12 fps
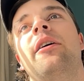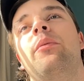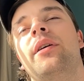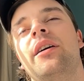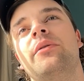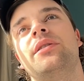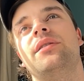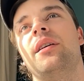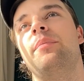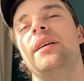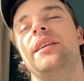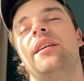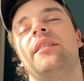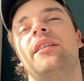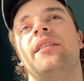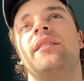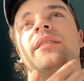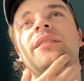when I was a bit
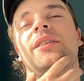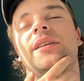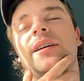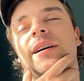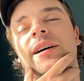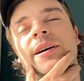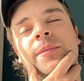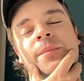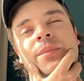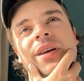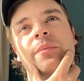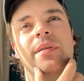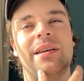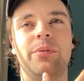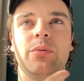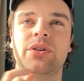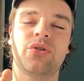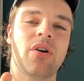younger, and
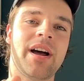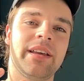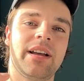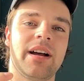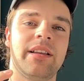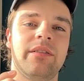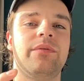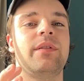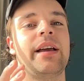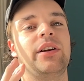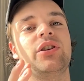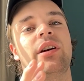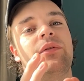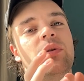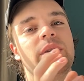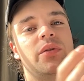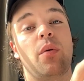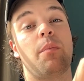people would try to kind of like shove you into a